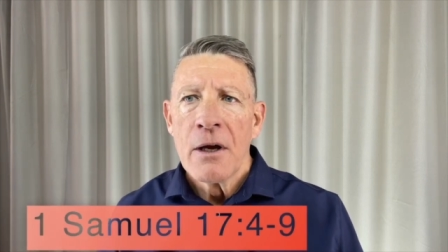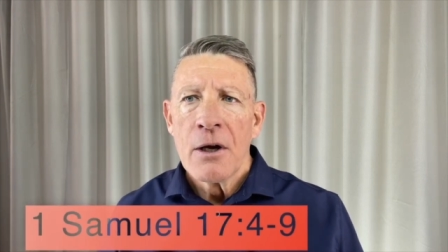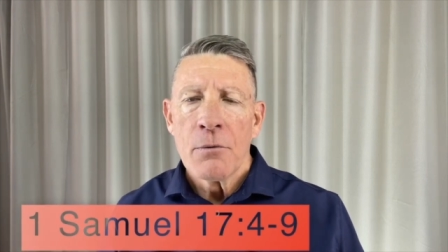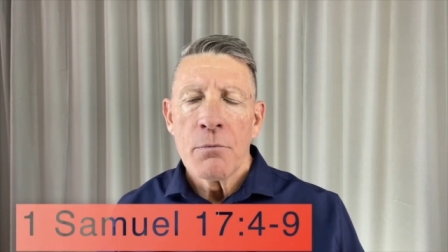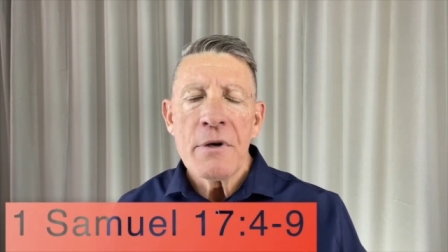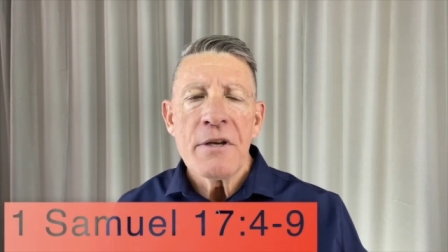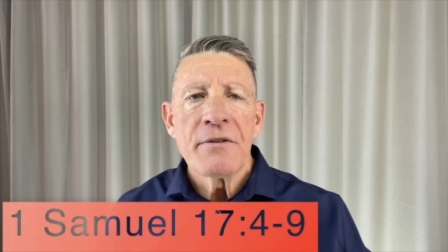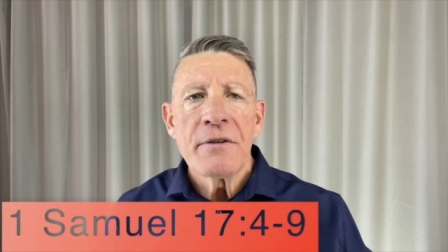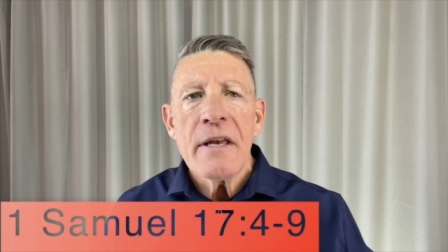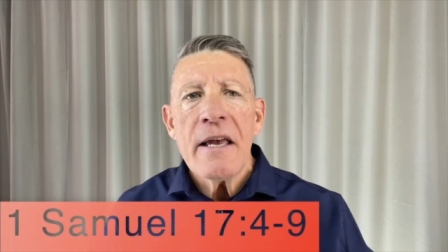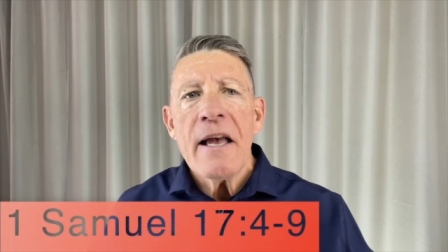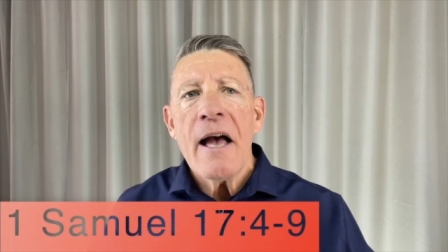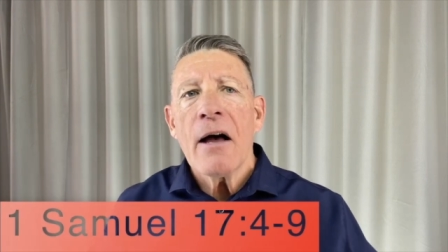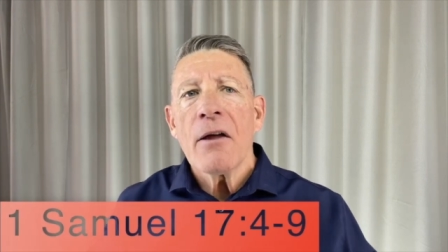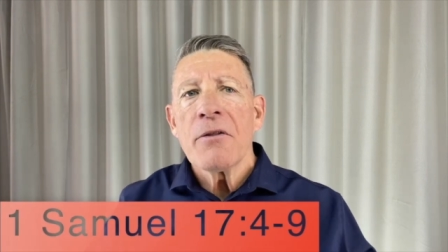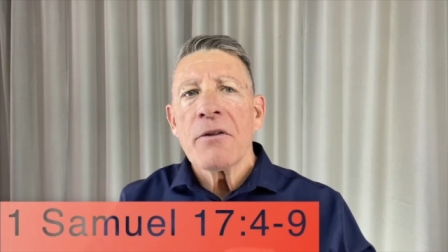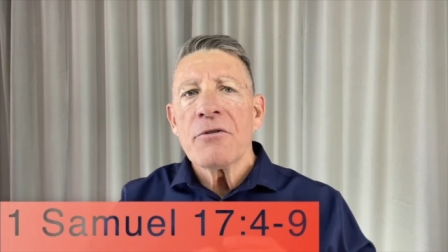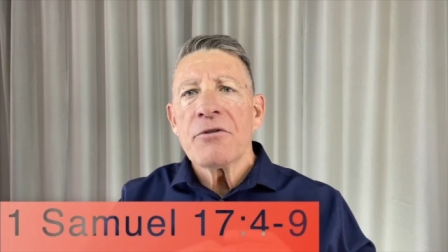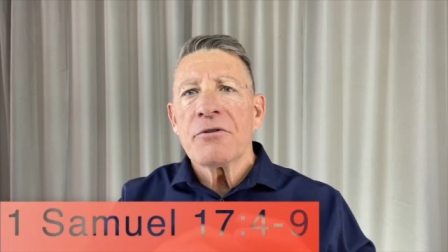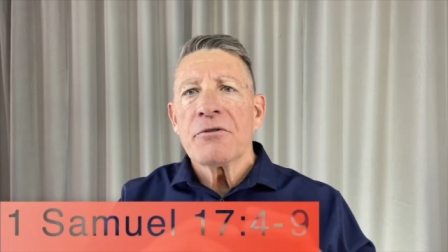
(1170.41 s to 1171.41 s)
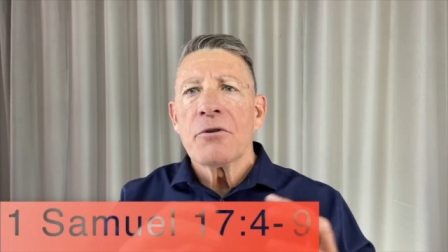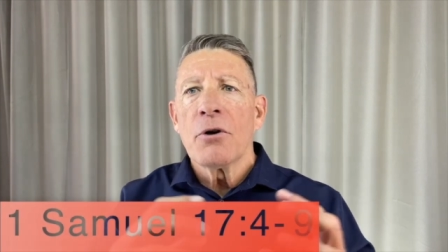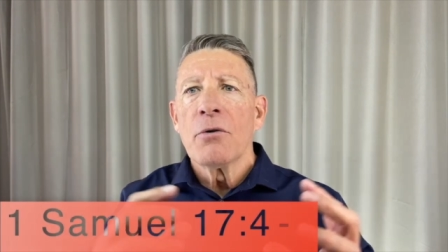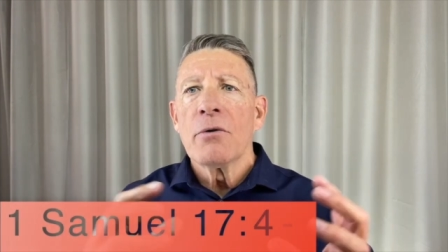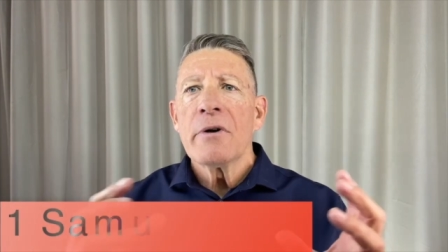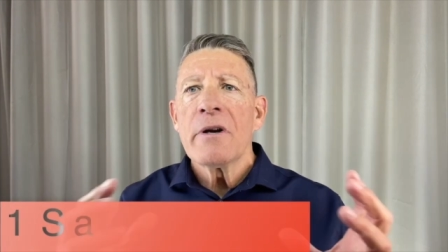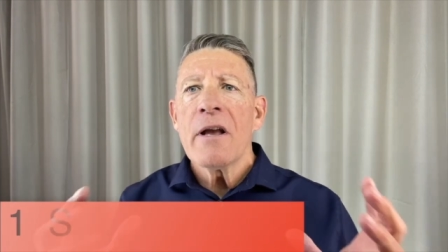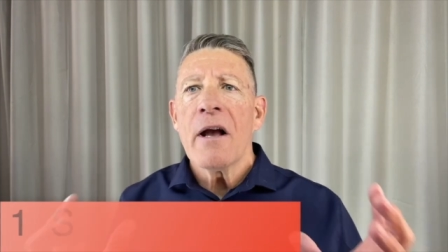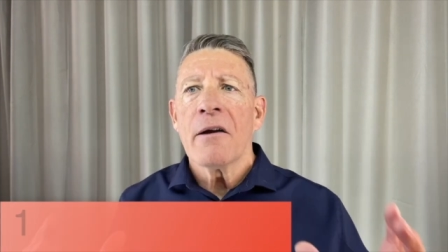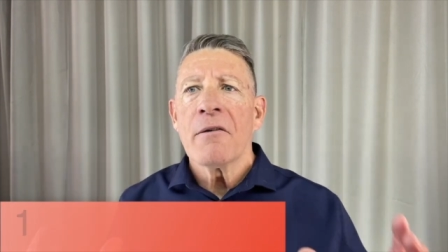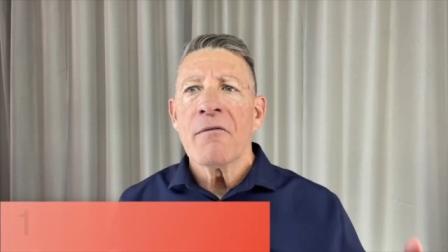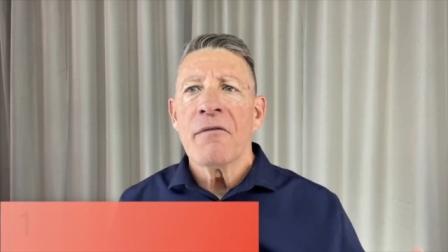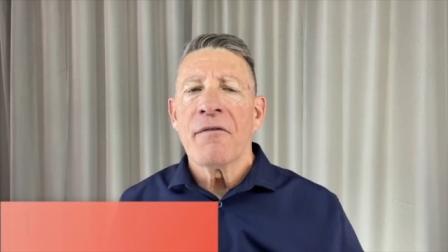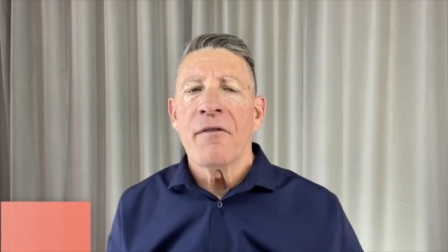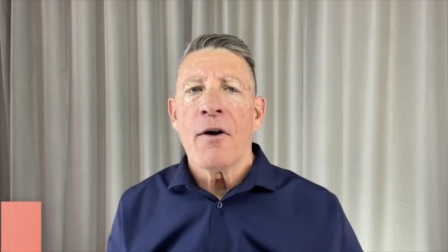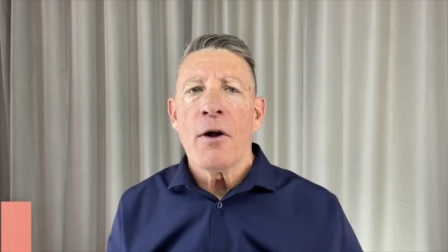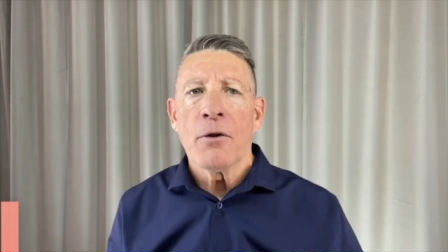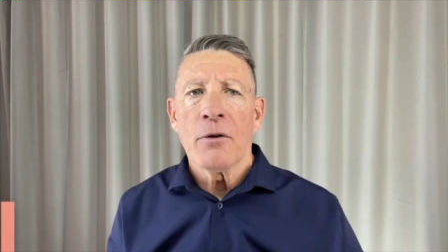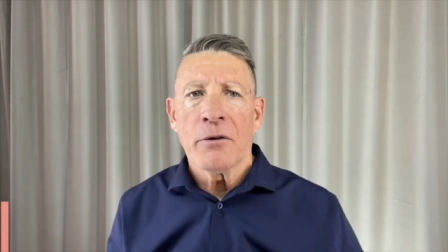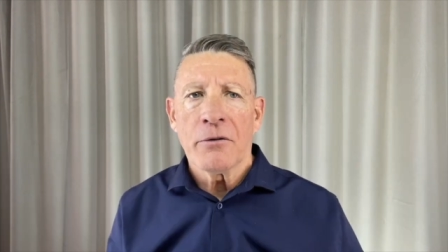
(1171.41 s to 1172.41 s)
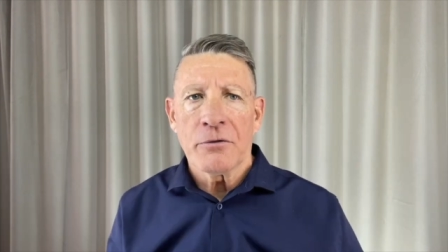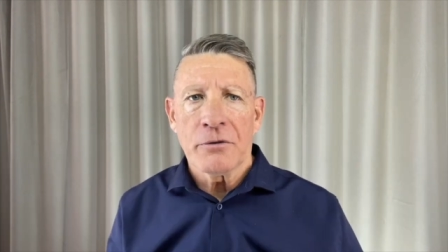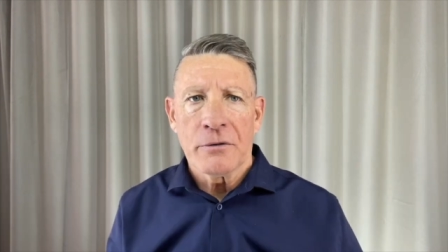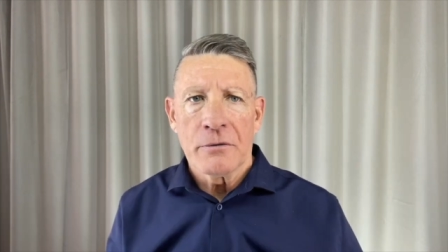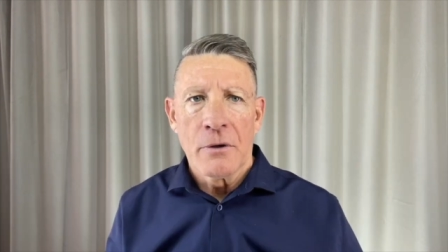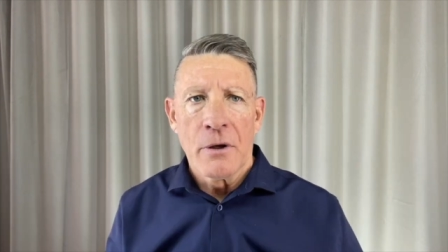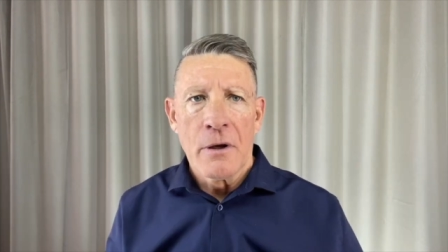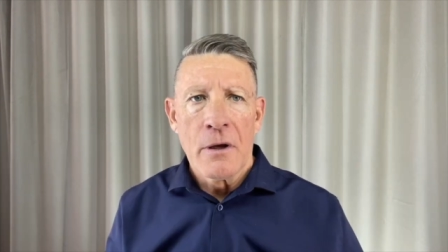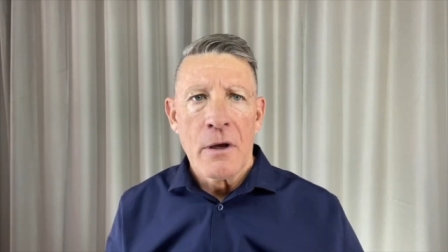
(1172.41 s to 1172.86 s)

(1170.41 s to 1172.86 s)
we see how the story unfolds.